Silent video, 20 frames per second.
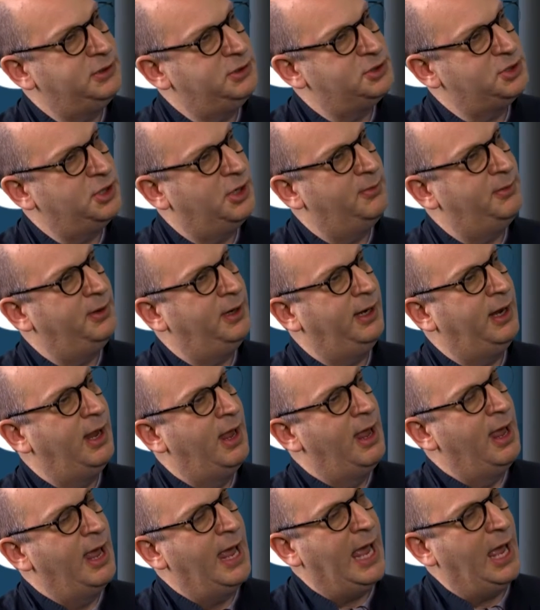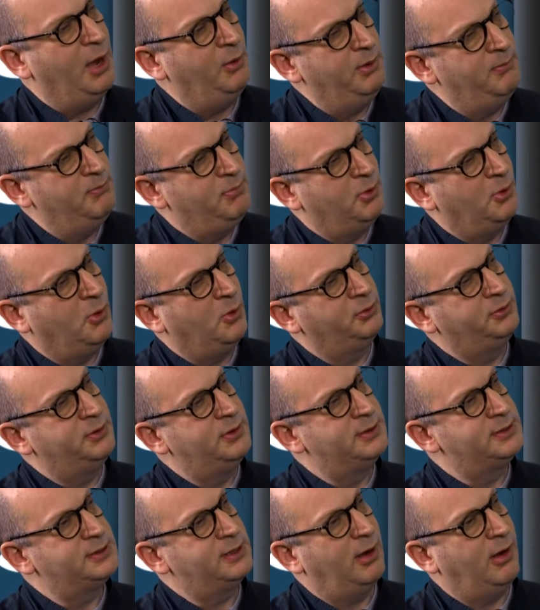in Germany. How
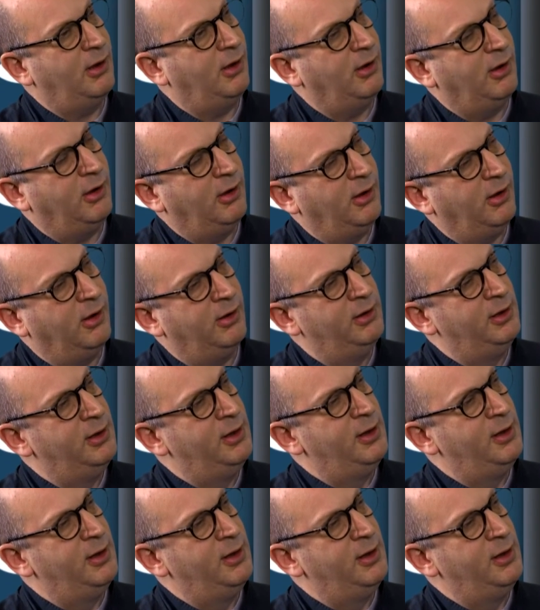important are